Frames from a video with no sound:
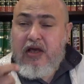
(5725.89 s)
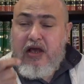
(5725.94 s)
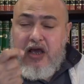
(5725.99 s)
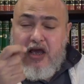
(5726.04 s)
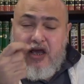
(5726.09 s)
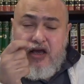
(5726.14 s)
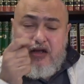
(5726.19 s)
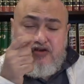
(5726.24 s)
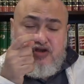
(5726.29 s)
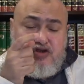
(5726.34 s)

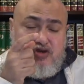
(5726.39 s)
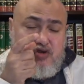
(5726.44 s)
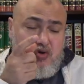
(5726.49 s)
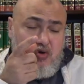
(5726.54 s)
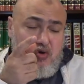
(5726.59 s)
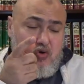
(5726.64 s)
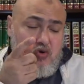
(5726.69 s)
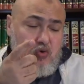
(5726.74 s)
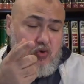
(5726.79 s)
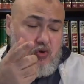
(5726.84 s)
And
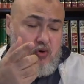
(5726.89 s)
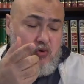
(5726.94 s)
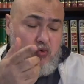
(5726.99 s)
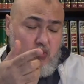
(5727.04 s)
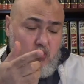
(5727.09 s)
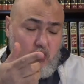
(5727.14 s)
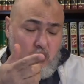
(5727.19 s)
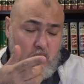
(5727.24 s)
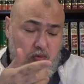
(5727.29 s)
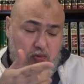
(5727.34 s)
so
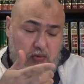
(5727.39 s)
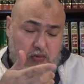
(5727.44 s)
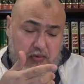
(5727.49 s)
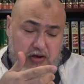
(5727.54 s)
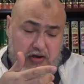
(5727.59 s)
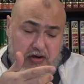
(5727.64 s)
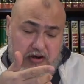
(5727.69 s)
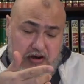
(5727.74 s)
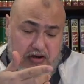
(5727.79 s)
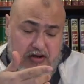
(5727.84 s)

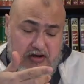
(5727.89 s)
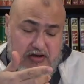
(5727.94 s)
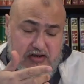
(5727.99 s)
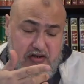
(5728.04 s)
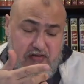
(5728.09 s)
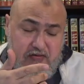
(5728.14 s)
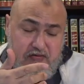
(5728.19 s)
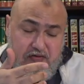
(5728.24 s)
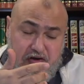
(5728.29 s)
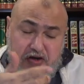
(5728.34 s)
there's
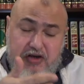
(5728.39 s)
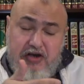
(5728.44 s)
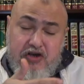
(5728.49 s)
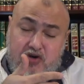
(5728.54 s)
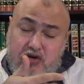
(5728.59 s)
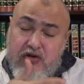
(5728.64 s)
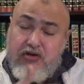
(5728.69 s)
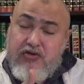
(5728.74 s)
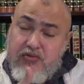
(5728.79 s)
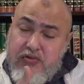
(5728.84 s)
a very
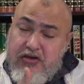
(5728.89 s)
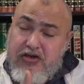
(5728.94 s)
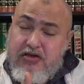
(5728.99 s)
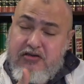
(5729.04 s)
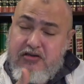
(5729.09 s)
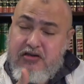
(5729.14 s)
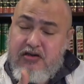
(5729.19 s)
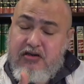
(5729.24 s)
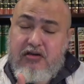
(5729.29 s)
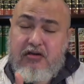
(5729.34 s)
good
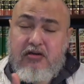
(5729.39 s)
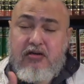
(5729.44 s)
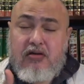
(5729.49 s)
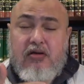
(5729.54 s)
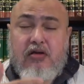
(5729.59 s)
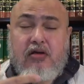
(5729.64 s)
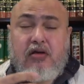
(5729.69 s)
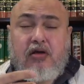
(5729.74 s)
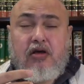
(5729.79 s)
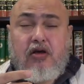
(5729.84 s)
reason
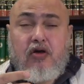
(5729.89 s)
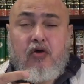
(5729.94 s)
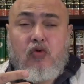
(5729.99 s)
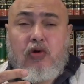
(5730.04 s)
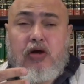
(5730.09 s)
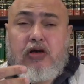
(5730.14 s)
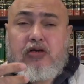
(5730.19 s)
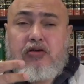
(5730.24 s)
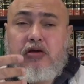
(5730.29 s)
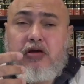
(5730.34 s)

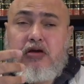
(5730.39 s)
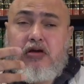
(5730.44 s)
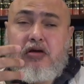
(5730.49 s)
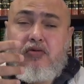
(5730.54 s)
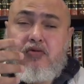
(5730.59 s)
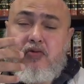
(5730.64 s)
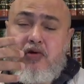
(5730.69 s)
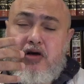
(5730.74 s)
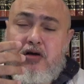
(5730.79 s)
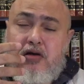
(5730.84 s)
why
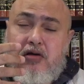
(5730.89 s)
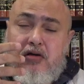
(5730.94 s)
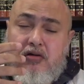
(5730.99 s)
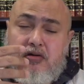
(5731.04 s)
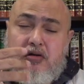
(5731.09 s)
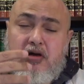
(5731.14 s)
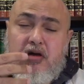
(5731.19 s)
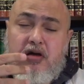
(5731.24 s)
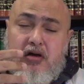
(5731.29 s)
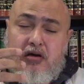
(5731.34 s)

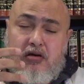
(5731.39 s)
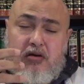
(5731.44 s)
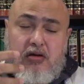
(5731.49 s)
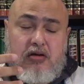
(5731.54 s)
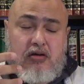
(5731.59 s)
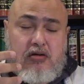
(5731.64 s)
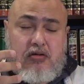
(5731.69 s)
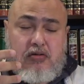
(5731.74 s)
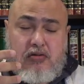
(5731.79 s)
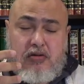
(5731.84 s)
Allah
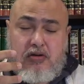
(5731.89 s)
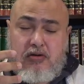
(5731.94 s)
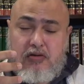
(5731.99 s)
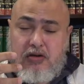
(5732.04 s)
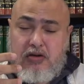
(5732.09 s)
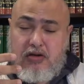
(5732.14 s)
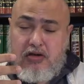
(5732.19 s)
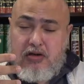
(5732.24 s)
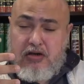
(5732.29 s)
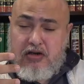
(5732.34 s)

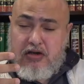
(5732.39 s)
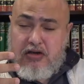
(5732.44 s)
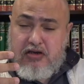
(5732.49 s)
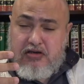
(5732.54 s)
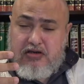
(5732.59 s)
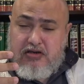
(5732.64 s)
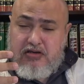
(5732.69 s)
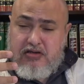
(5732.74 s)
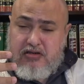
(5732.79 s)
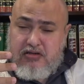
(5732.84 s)

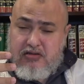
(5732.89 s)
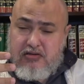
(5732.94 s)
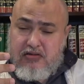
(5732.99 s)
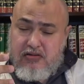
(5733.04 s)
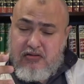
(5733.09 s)
is,